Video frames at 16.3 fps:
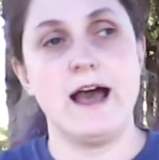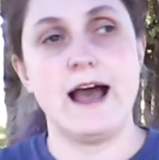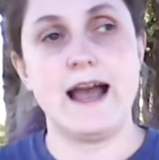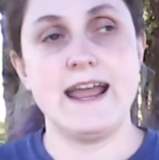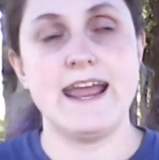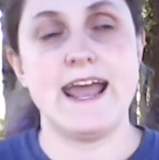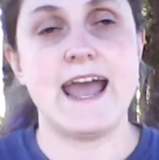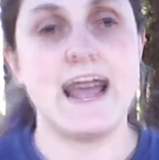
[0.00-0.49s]

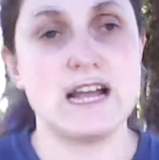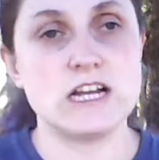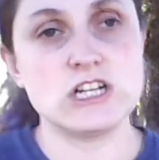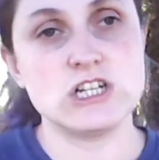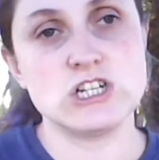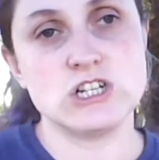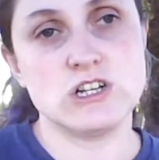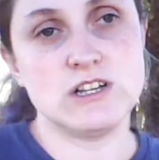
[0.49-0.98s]
I
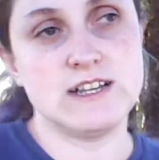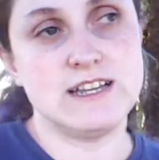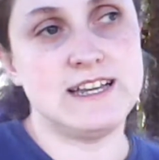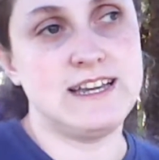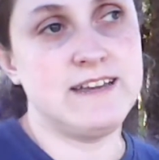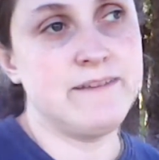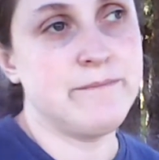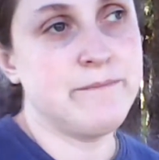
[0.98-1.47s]

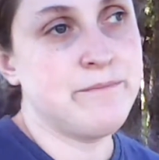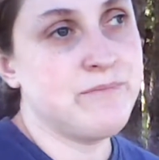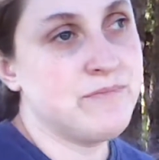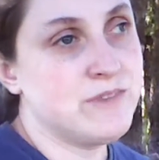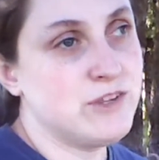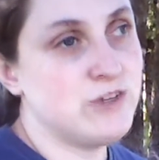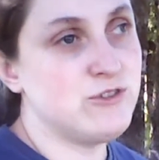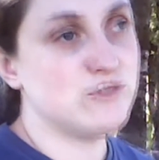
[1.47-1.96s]
actually
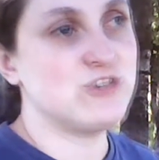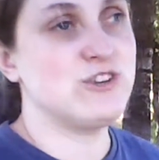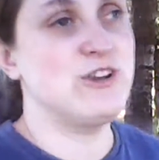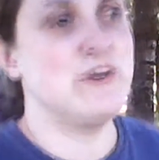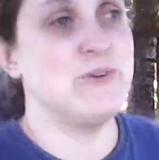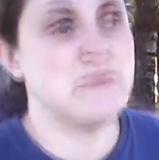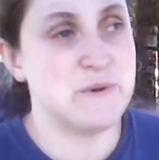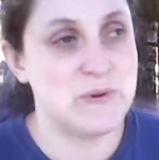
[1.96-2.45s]
used
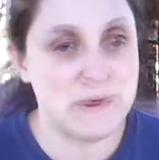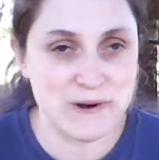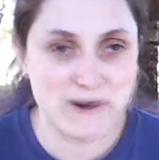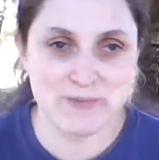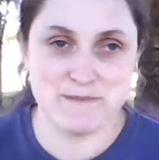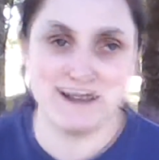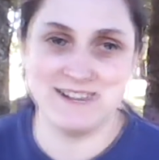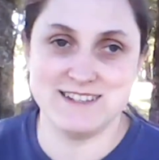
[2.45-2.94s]
to
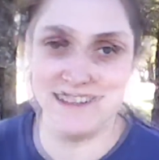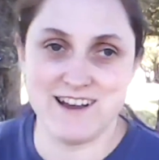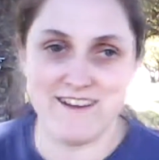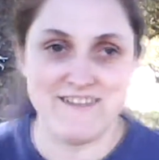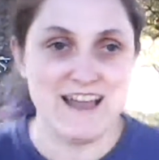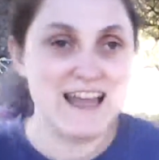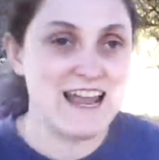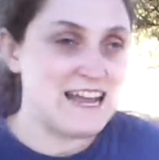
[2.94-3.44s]
record
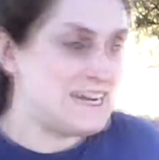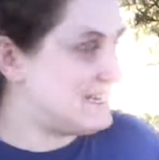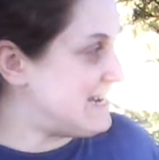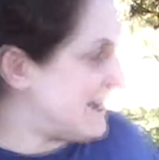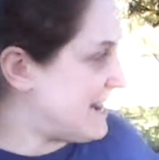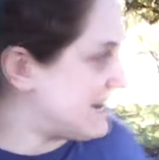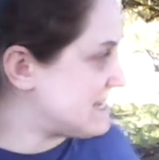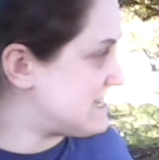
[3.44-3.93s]
myself
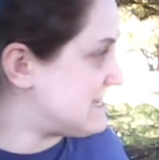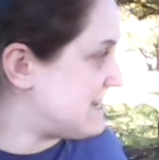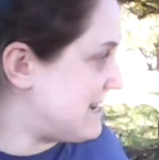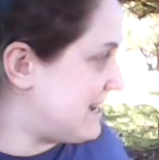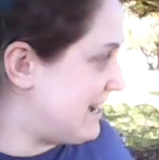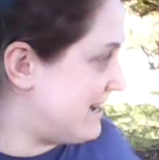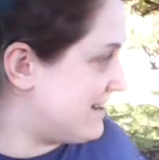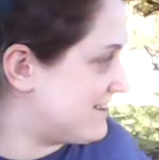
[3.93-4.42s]

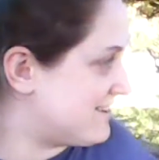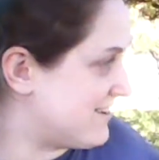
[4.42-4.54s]
dancing.